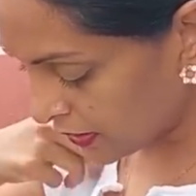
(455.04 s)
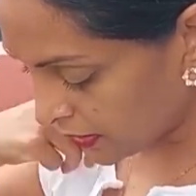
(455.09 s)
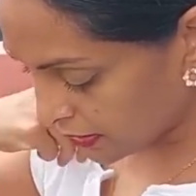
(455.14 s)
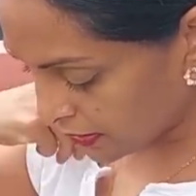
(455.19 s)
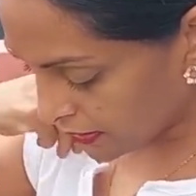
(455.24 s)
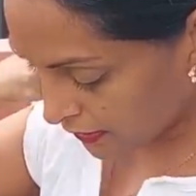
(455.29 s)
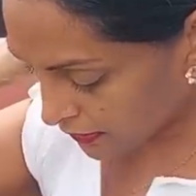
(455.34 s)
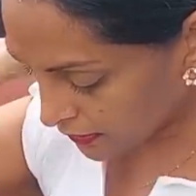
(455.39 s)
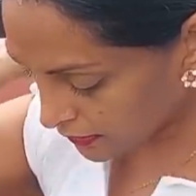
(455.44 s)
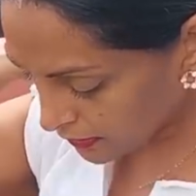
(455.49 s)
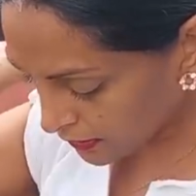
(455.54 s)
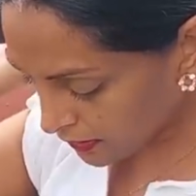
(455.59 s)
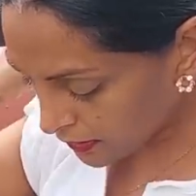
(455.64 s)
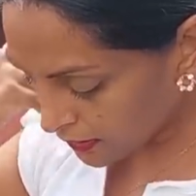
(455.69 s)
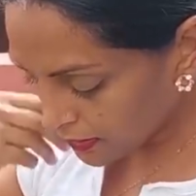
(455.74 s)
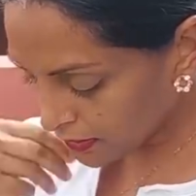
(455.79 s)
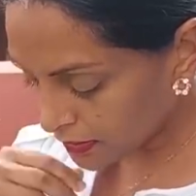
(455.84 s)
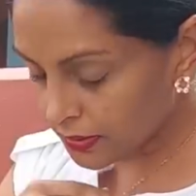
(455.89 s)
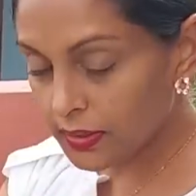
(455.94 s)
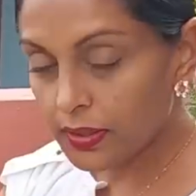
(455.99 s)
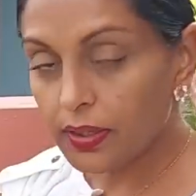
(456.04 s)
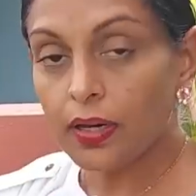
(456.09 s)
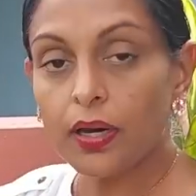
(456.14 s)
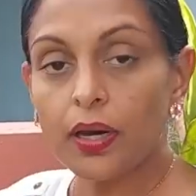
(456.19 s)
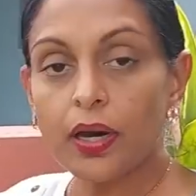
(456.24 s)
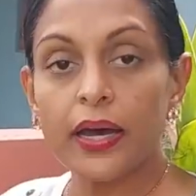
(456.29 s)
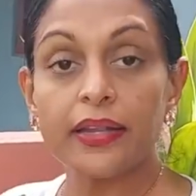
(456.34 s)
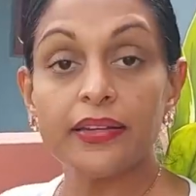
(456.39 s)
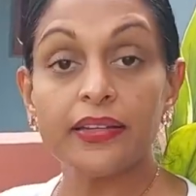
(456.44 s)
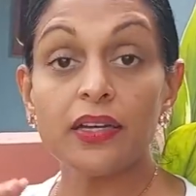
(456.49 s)
Yeah.
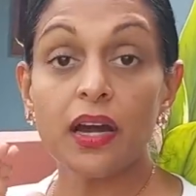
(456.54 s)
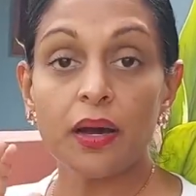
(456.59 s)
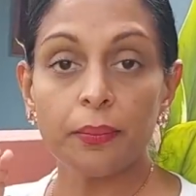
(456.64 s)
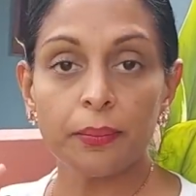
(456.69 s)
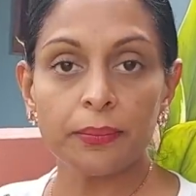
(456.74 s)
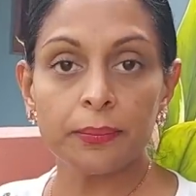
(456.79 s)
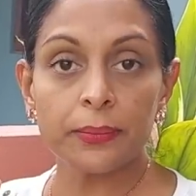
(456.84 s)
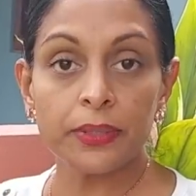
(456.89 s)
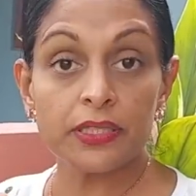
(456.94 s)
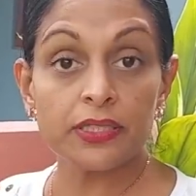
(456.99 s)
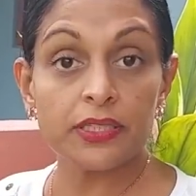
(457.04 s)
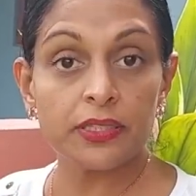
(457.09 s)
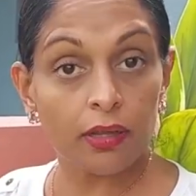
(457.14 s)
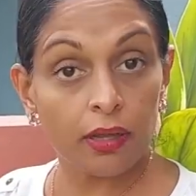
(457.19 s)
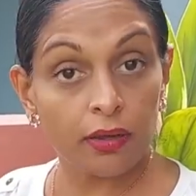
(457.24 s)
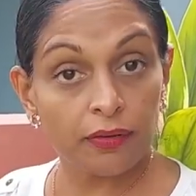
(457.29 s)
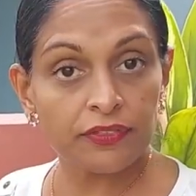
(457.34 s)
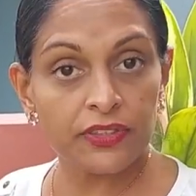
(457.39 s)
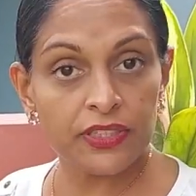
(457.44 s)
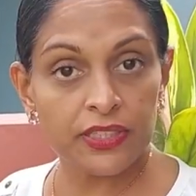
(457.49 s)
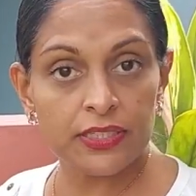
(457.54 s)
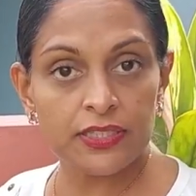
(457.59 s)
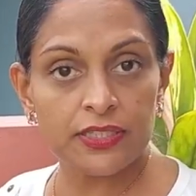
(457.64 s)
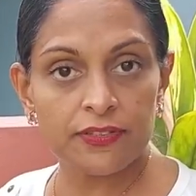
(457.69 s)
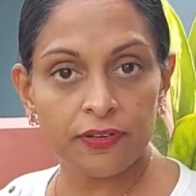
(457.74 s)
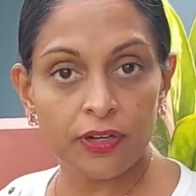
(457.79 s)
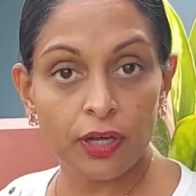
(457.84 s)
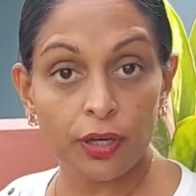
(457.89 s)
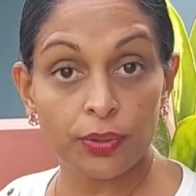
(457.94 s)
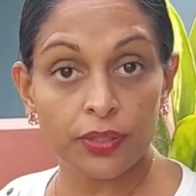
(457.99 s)
And the hummingbirds love these
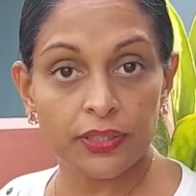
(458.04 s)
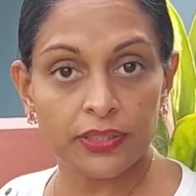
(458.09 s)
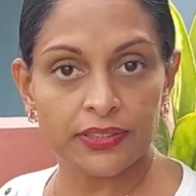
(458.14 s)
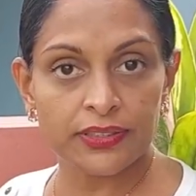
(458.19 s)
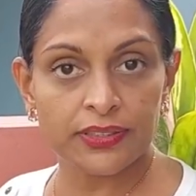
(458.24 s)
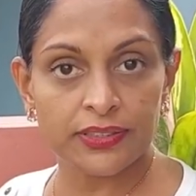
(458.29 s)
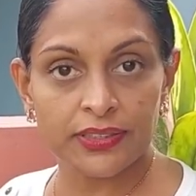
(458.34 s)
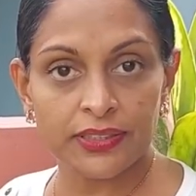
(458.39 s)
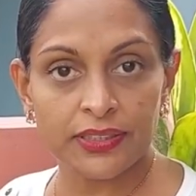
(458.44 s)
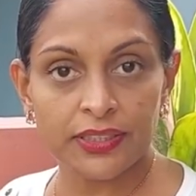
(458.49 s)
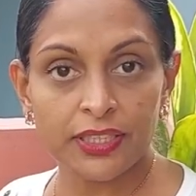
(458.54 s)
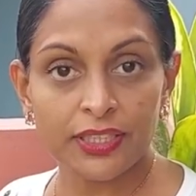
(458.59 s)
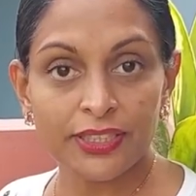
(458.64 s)
flowers.